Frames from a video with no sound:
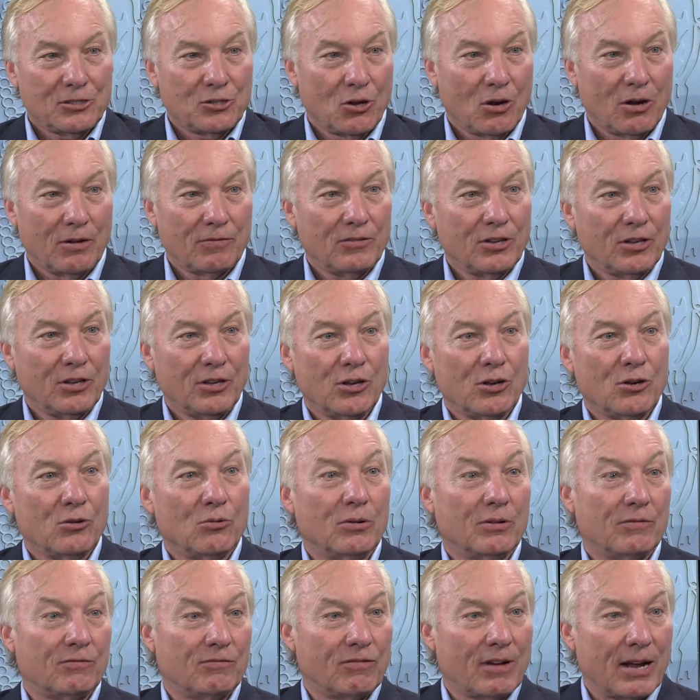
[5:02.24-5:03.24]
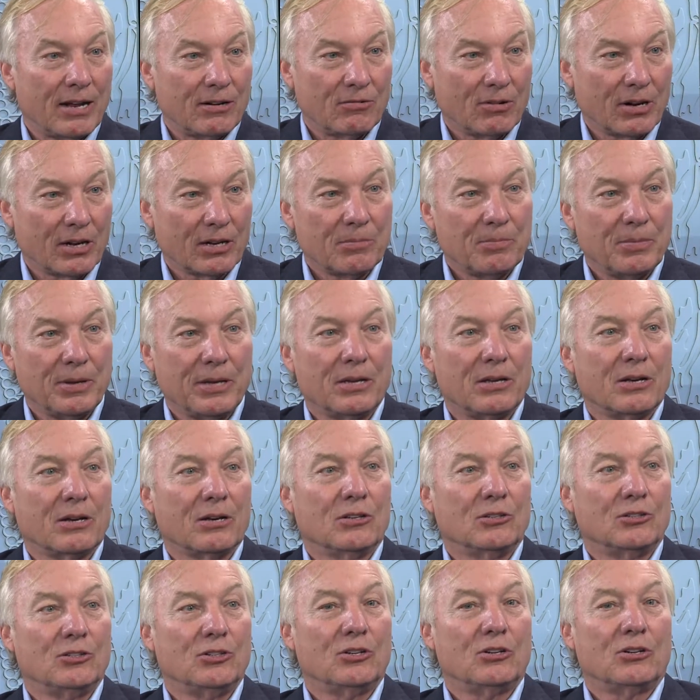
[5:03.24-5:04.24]
off to you and Frederick
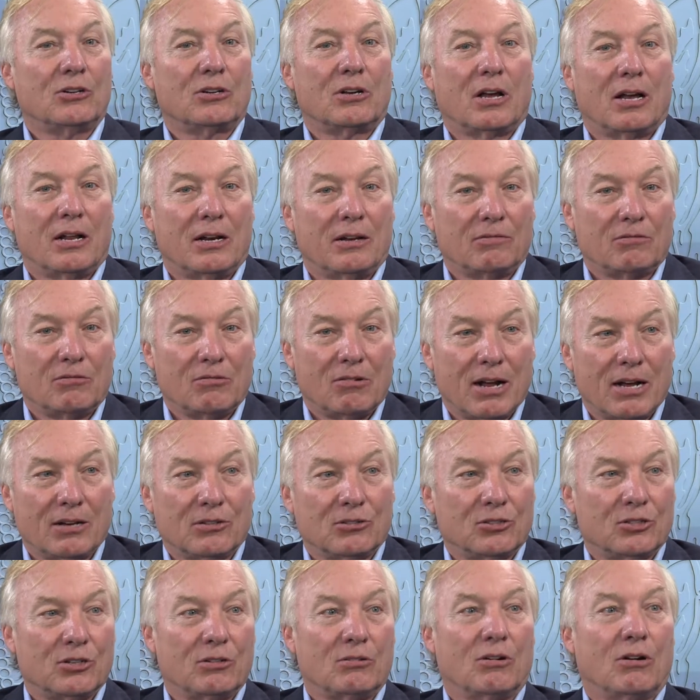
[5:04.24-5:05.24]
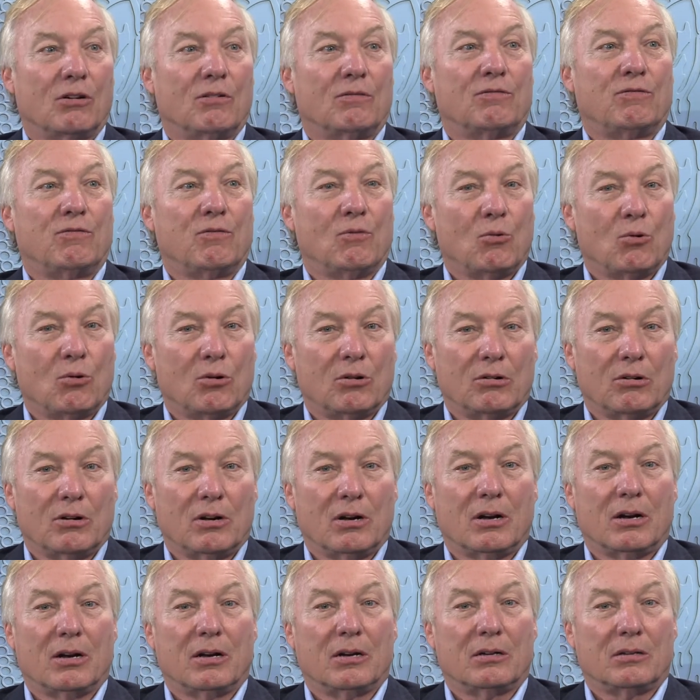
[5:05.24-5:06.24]
because you're kind of ground zero for
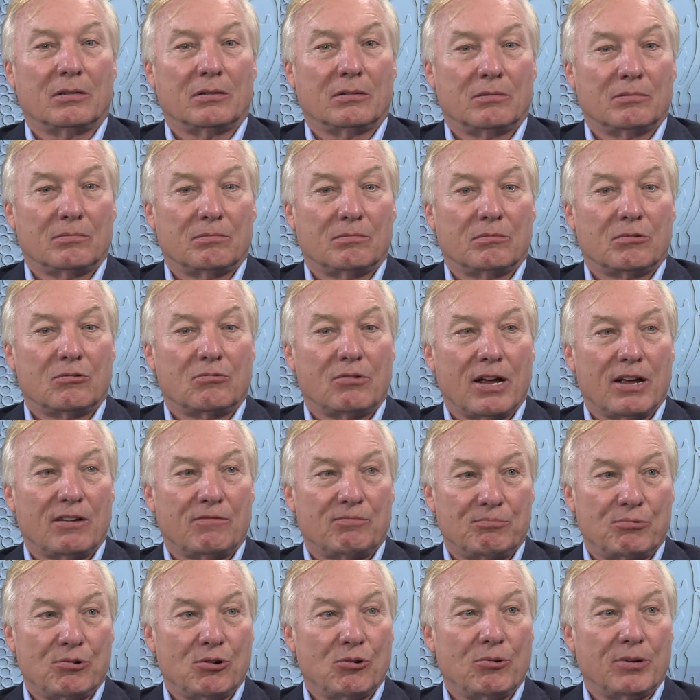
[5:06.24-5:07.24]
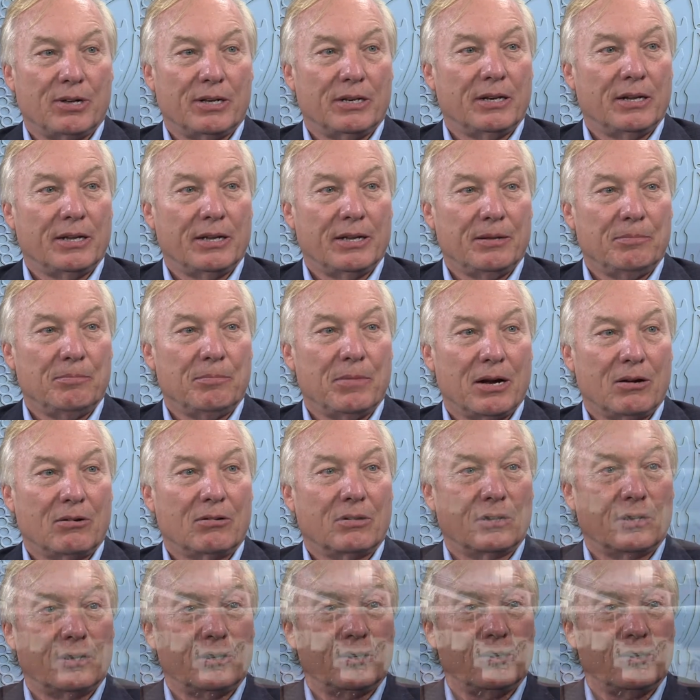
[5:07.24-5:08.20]
uh, craft brewing in Maryland.